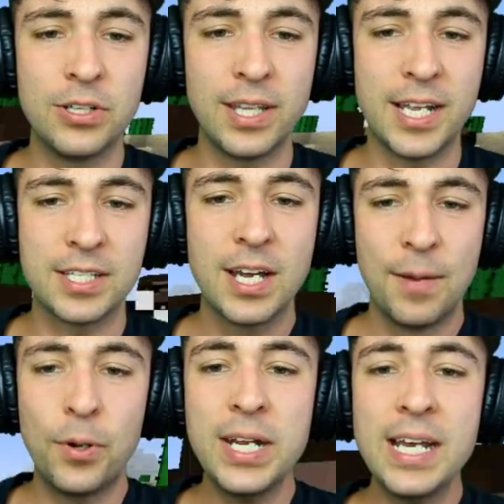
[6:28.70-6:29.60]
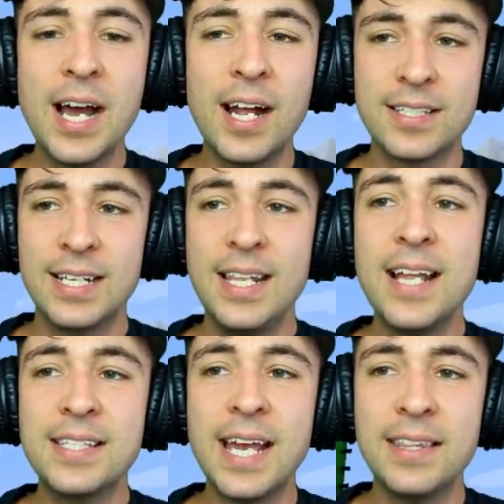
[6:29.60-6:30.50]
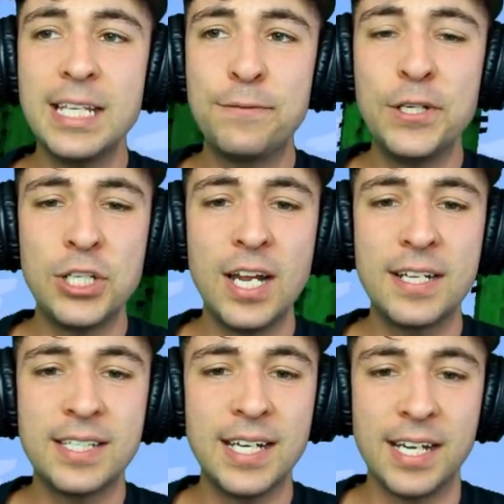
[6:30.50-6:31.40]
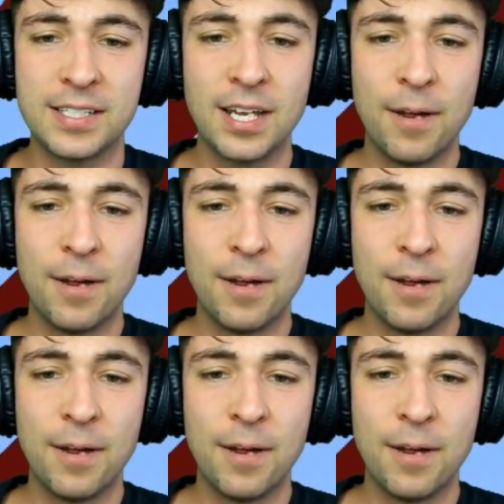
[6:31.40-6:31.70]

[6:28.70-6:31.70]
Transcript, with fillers: do this. Bodyguards, let's get these vigilantes.